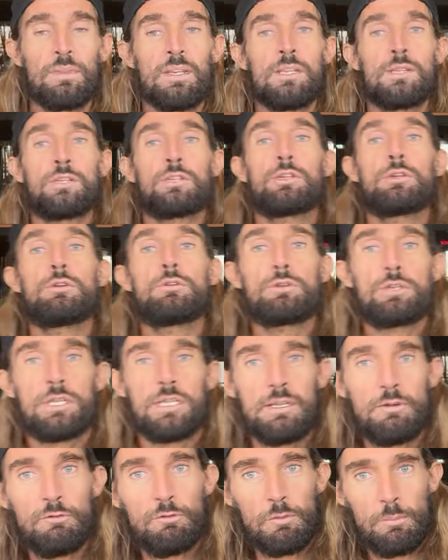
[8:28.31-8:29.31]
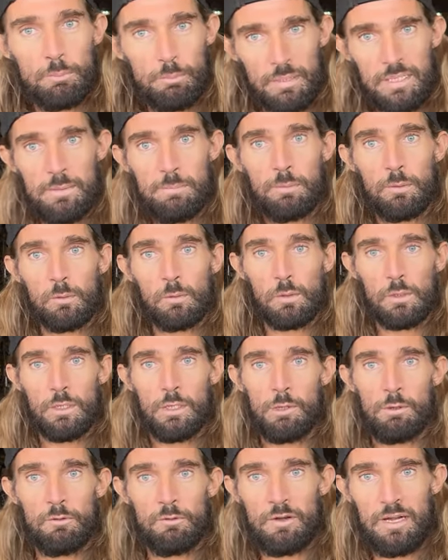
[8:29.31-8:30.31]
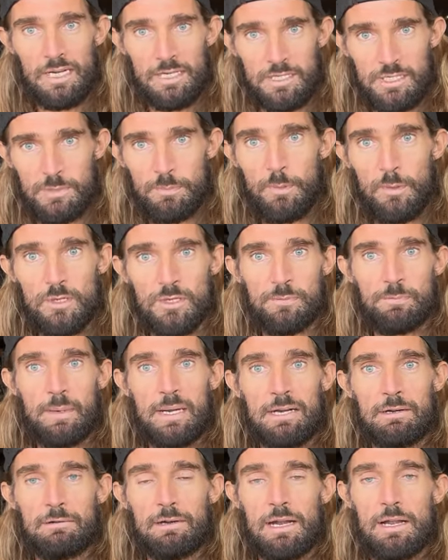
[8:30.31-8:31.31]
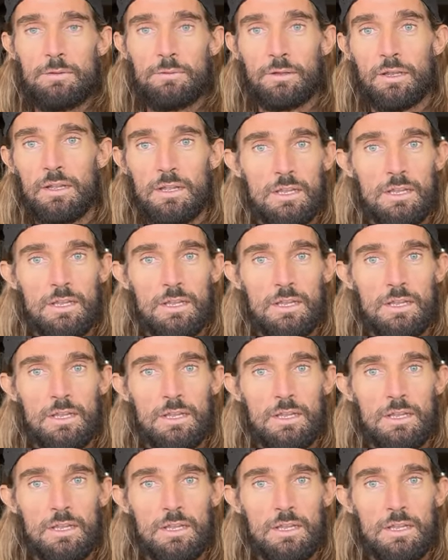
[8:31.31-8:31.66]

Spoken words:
it's usually from people who have had a sports background.